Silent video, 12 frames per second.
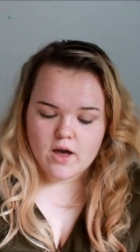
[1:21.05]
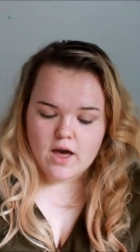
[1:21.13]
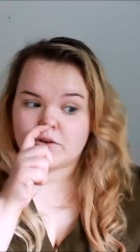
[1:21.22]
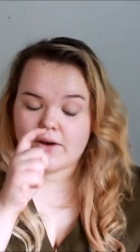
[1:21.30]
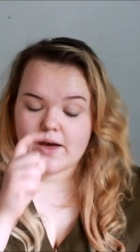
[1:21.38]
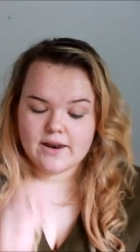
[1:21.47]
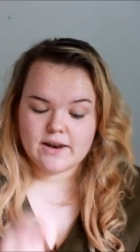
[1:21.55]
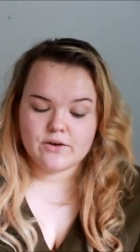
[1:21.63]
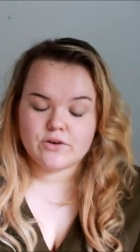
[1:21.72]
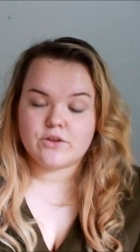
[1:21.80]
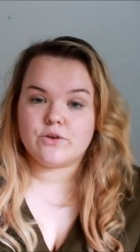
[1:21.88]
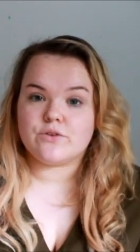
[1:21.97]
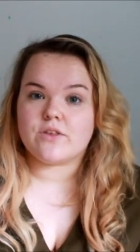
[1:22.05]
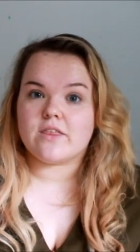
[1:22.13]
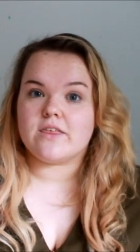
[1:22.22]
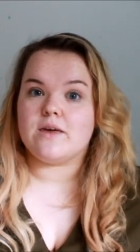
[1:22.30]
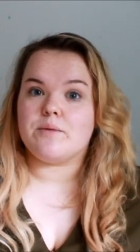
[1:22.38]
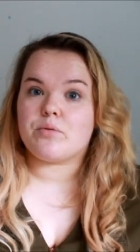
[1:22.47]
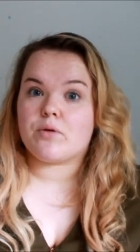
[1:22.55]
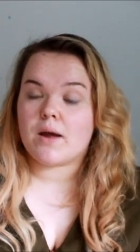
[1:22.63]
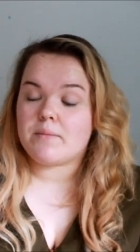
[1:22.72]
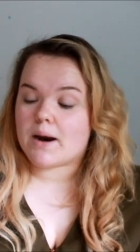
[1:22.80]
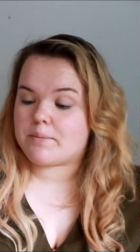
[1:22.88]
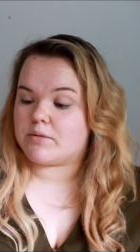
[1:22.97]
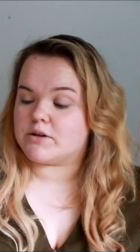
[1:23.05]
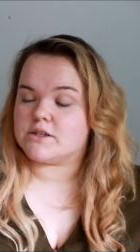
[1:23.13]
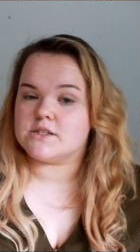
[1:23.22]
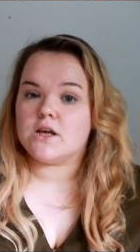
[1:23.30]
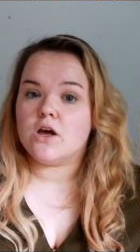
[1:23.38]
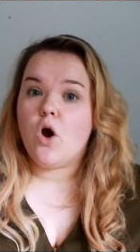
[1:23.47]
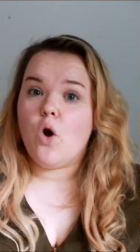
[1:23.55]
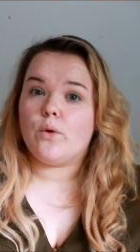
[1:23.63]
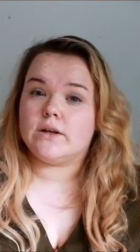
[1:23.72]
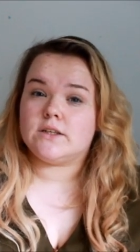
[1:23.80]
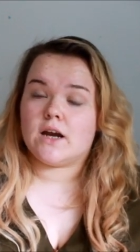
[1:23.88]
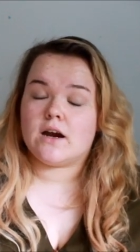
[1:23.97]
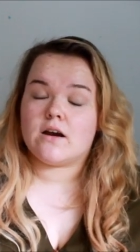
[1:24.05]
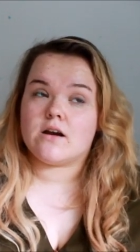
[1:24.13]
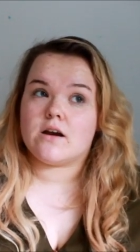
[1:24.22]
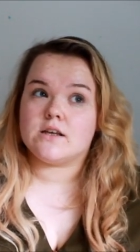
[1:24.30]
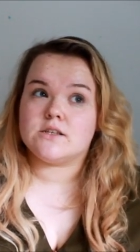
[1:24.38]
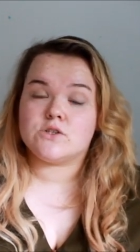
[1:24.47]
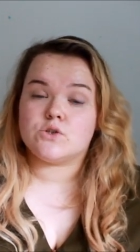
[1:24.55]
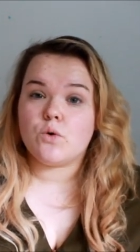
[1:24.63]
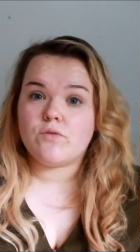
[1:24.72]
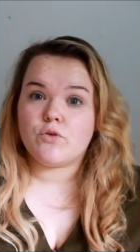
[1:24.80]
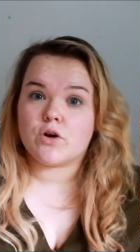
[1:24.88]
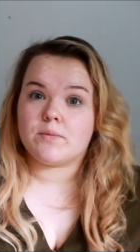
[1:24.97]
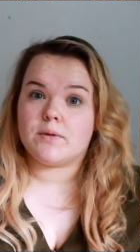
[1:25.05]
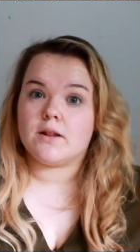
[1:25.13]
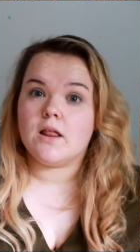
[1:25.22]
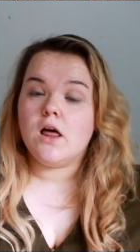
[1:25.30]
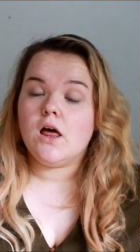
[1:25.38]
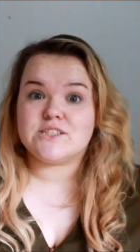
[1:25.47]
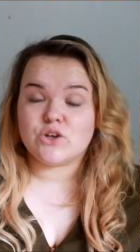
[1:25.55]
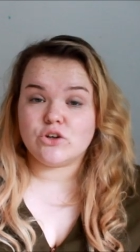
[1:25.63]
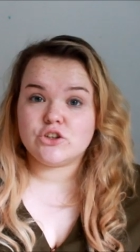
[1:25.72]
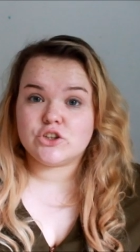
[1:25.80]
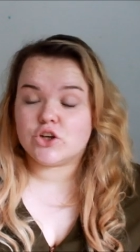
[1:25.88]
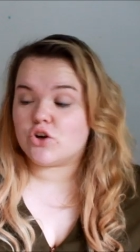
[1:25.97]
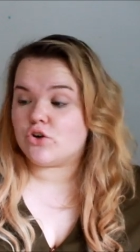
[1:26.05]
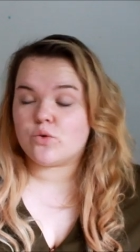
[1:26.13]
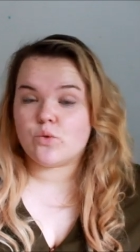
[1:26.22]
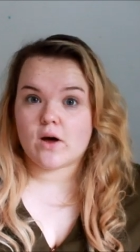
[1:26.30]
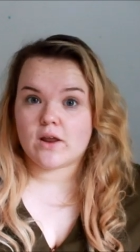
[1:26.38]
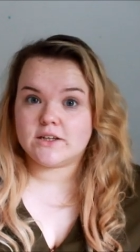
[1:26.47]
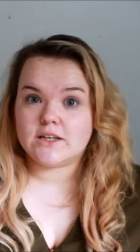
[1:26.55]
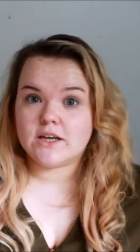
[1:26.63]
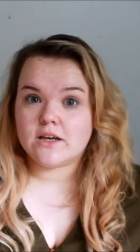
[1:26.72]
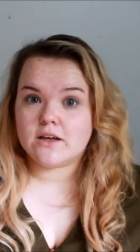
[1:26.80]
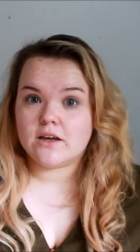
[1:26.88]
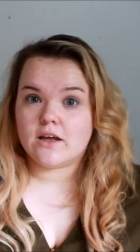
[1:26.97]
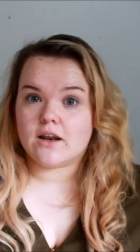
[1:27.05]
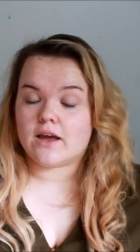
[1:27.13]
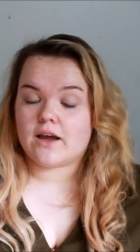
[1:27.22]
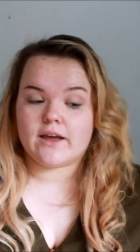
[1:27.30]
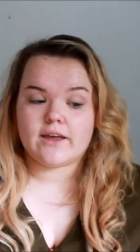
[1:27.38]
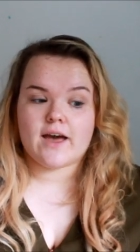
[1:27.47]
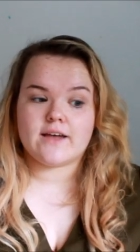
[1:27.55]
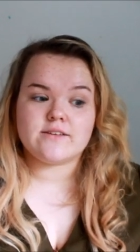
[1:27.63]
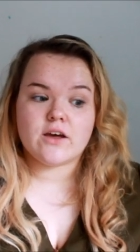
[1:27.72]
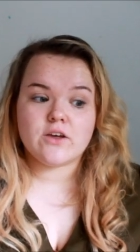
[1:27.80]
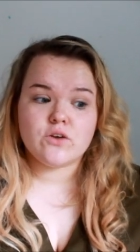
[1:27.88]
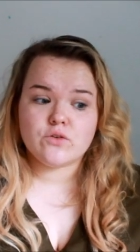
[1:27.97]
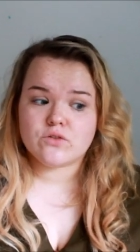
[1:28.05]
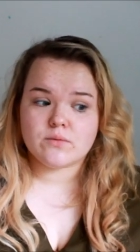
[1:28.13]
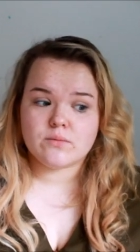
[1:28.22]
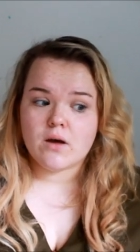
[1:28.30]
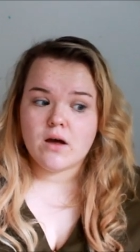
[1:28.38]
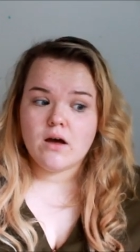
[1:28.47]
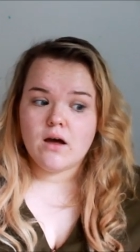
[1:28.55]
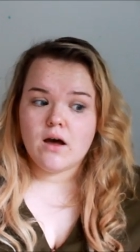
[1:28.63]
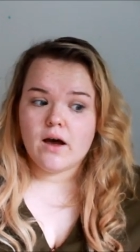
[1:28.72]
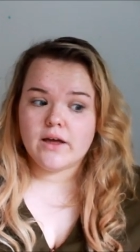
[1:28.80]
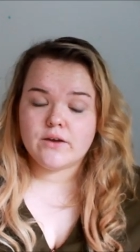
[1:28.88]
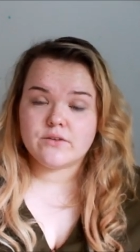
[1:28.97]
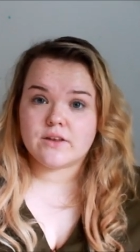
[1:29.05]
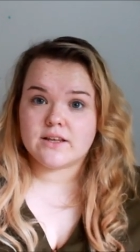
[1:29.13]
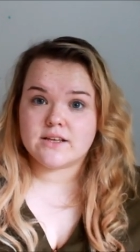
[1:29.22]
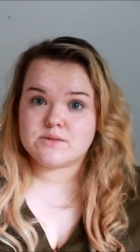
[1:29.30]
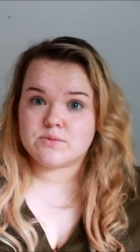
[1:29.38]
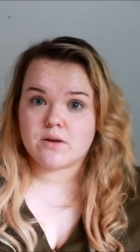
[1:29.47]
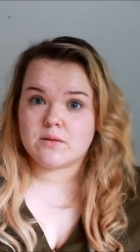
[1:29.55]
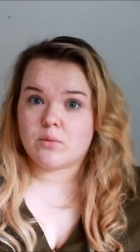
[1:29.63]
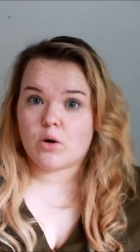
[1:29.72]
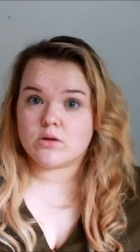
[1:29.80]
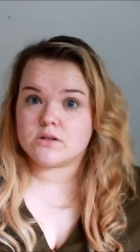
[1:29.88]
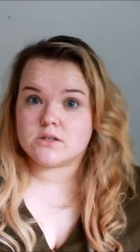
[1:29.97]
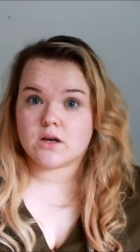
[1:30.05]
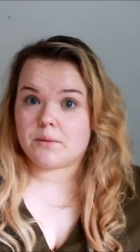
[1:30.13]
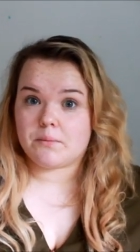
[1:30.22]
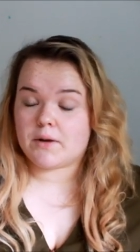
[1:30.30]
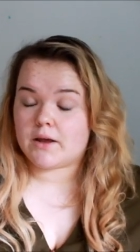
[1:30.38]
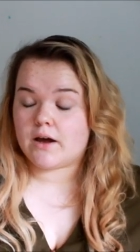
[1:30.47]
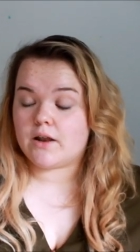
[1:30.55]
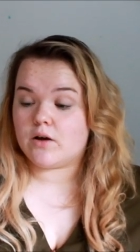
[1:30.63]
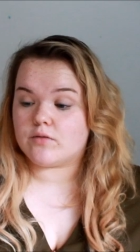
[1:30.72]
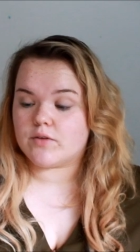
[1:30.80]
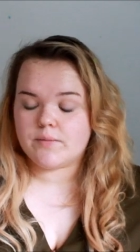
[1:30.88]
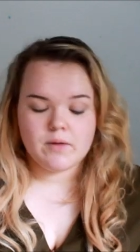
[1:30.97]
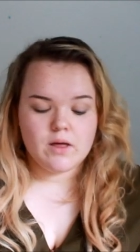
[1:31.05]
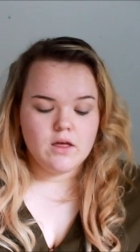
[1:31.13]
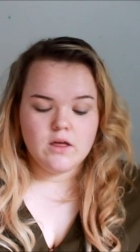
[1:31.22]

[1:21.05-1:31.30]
I'm going to go ahead and I'm going to use the Primark brushes, which are so affordable, such good quality. Like I can't, I use them, I use at least one of them all the time, like I love them.